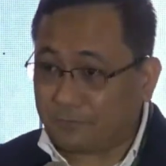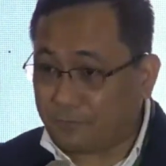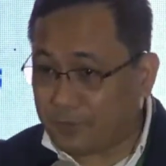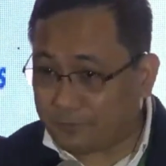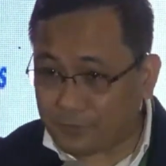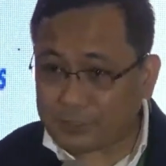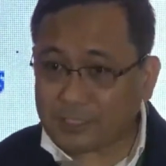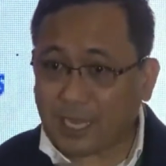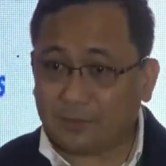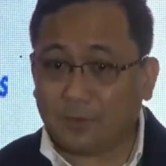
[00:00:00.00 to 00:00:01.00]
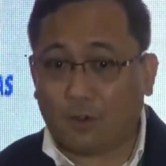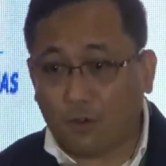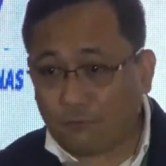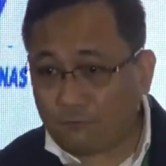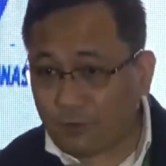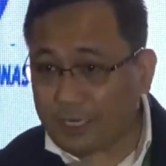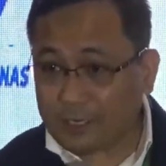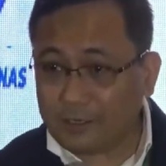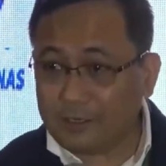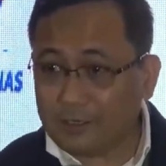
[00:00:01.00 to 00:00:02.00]
For the first time,
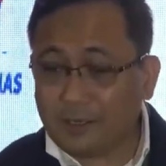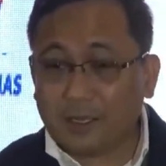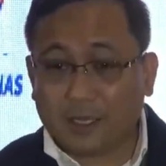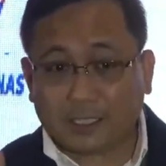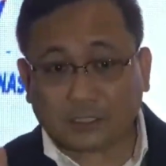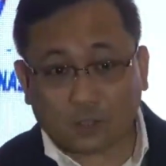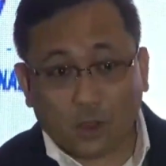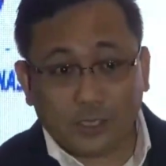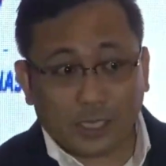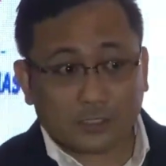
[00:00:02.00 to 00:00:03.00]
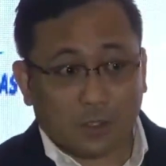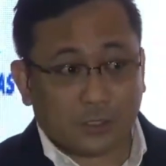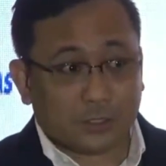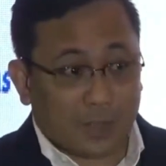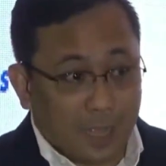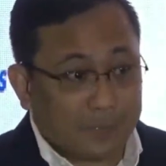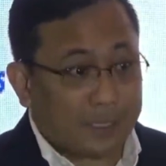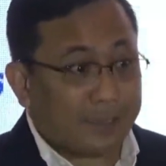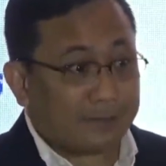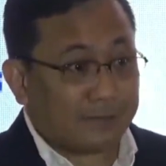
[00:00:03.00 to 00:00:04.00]
hopefully, Estonia is also
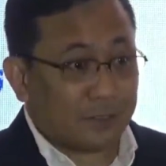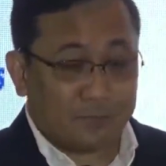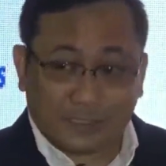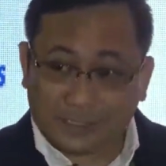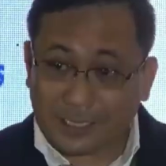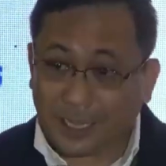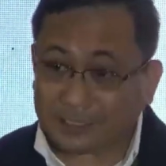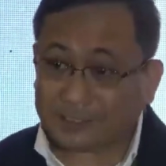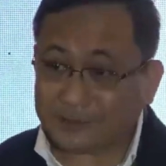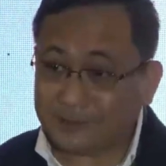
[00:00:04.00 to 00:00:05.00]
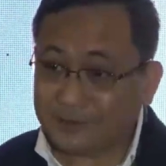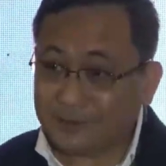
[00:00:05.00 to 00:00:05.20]
coming in. They're visiting us.